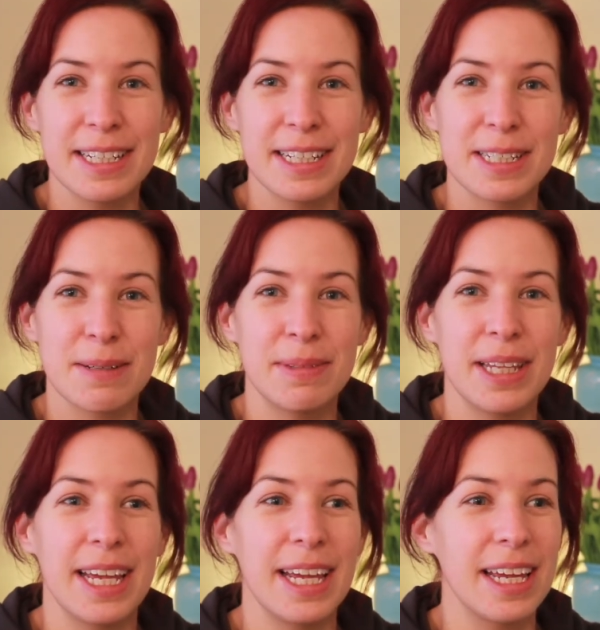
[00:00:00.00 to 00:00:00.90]

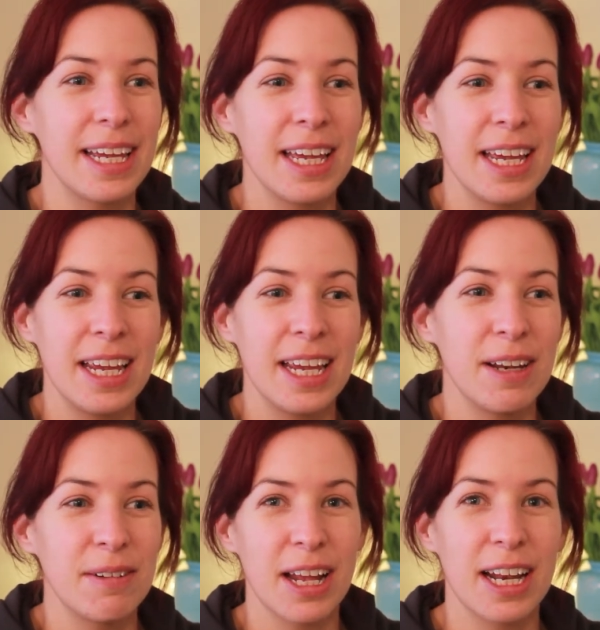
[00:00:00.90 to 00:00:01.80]
something, you
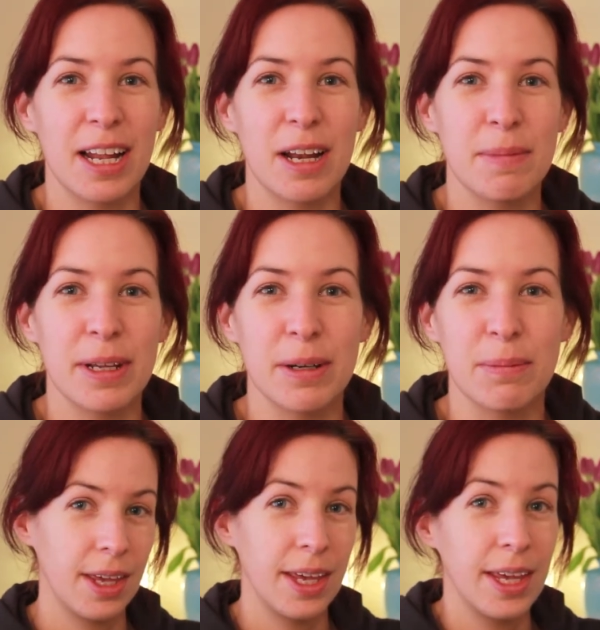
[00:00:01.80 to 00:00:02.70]
know, not a lot of makeup.